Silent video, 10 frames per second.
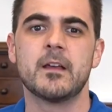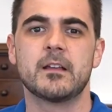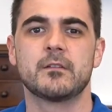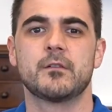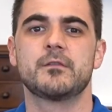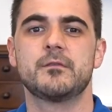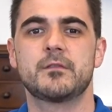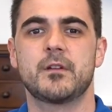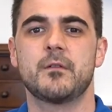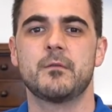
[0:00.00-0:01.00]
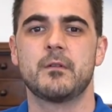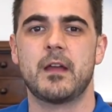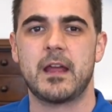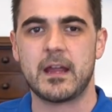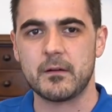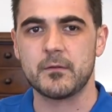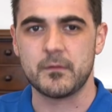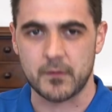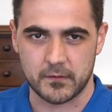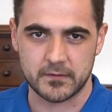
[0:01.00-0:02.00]
As long as you show how you
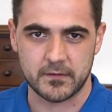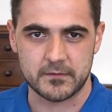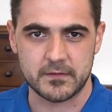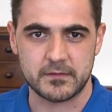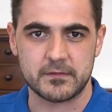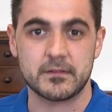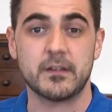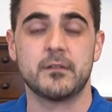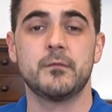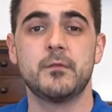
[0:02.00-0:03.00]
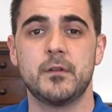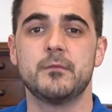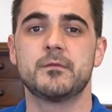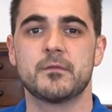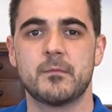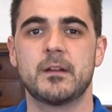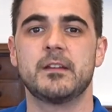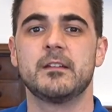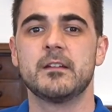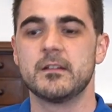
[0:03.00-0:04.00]
got to those decisions and you used your
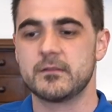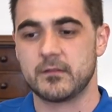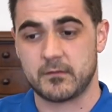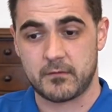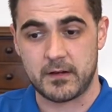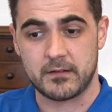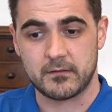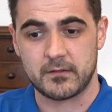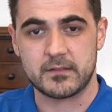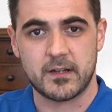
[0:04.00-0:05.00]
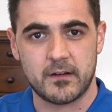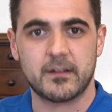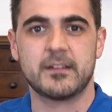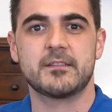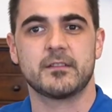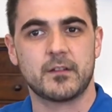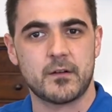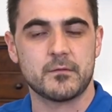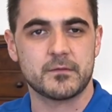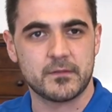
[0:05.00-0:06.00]
money to create the targets and
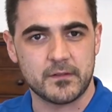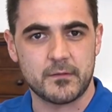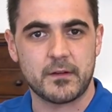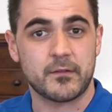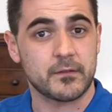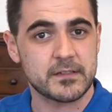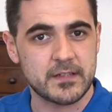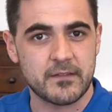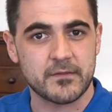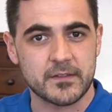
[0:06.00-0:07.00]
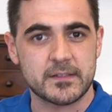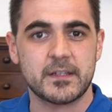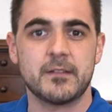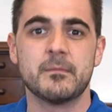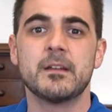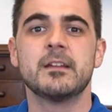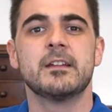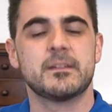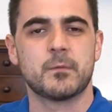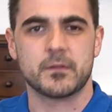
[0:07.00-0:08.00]
goals that you had already set for the team
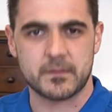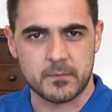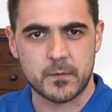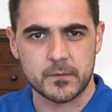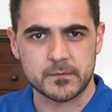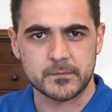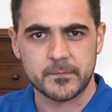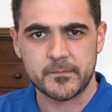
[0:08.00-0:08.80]
is what's important.